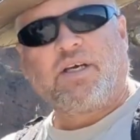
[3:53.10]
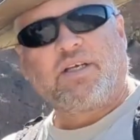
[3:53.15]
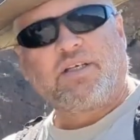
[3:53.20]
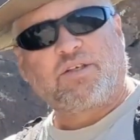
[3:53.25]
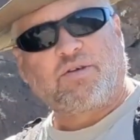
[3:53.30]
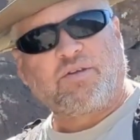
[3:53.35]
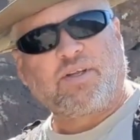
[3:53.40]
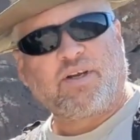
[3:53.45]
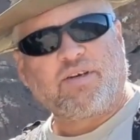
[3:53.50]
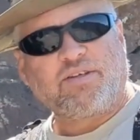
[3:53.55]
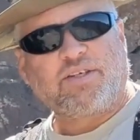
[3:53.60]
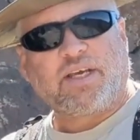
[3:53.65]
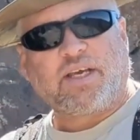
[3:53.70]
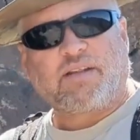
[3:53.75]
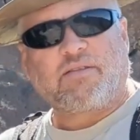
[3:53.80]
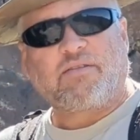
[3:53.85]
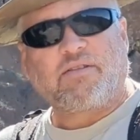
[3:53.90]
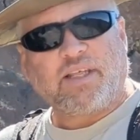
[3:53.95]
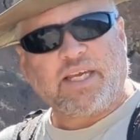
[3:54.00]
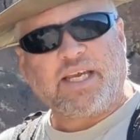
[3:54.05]
So there's
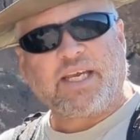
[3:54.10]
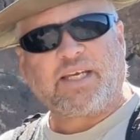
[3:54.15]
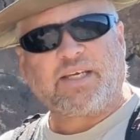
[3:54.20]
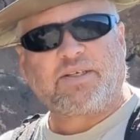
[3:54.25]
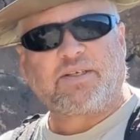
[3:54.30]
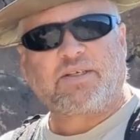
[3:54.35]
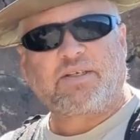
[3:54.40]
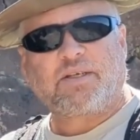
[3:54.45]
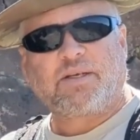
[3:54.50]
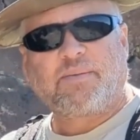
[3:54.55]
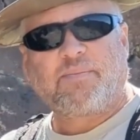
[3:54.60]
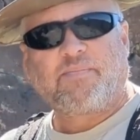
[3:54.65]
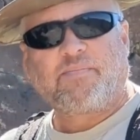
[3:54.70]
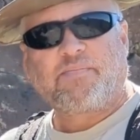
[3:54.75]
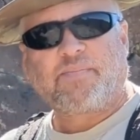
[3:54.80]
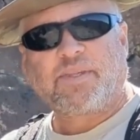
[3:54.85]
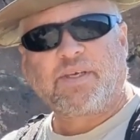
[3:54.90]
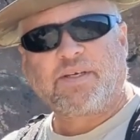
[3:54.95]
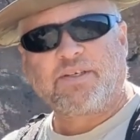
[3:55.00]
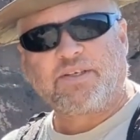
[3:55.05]
at least
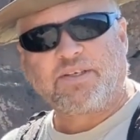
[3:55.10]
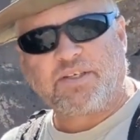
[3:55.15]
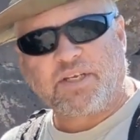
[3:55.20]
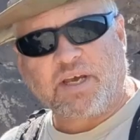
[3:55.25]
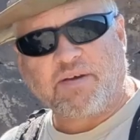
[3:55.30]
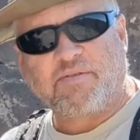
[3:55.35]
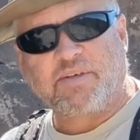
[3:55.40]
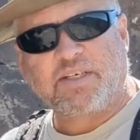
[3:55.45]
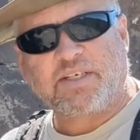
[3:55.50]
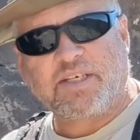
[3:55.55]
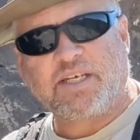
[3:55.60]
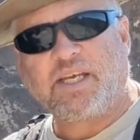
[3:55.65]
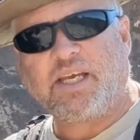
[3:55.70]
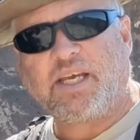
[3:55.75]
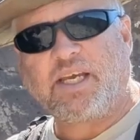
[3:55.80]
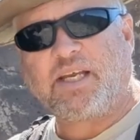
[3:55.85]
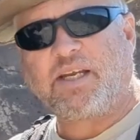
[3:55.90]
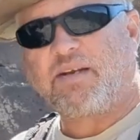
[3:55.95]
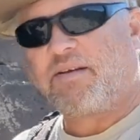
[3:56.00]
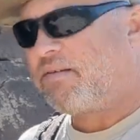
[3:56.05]

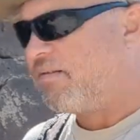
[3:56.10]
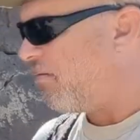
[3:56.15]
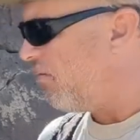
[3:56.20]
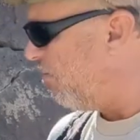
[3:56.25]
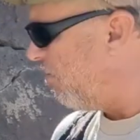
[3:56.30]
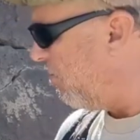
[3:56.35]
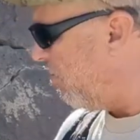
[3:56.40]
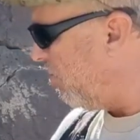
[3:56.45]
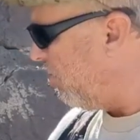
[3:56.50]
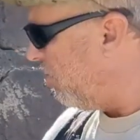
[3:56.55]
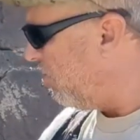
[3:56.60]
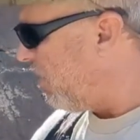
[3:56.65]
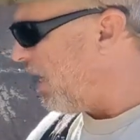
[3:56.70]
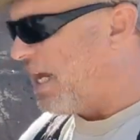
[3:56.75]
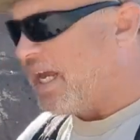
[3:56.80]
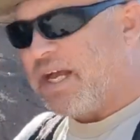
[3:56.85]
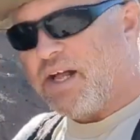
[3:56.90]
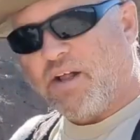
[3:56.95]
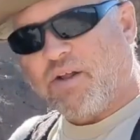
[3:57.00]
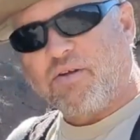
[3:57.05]
17
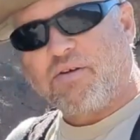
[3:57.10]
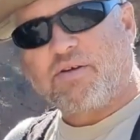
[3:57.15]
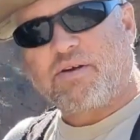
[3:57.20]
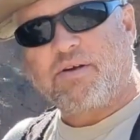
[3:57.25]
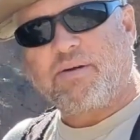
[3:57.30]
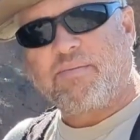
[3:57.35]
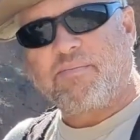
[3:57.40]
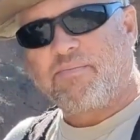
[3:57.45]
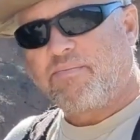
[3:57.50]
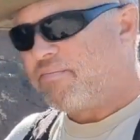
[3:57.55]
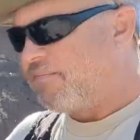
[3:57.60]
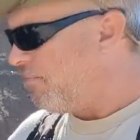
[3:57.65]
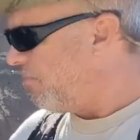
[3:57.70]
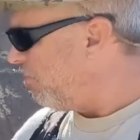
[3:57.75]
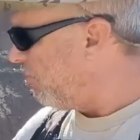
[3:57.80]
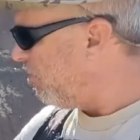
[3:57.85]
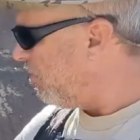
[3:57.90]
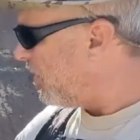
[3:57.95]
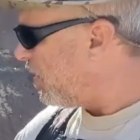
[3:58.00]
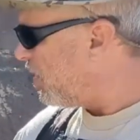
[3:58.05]
elk
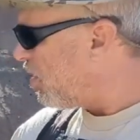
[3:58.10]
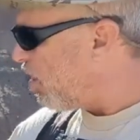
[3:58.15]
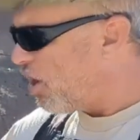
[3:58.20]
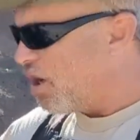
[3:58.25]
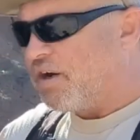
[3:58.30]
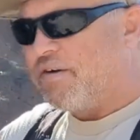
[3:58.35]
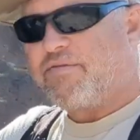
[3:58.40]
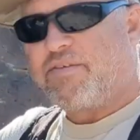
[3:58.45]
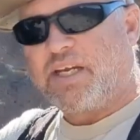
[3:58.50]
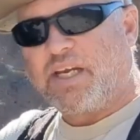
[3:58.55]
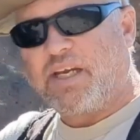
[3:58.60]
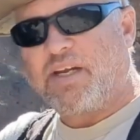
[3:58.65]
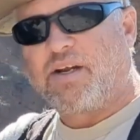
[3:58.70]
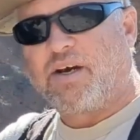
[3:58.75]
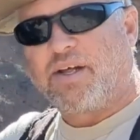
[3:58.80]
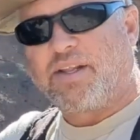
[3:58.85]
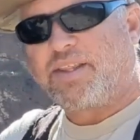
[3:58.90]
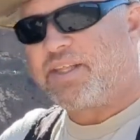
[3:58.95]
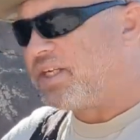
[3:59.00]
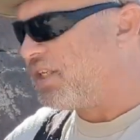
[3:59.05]
carved in on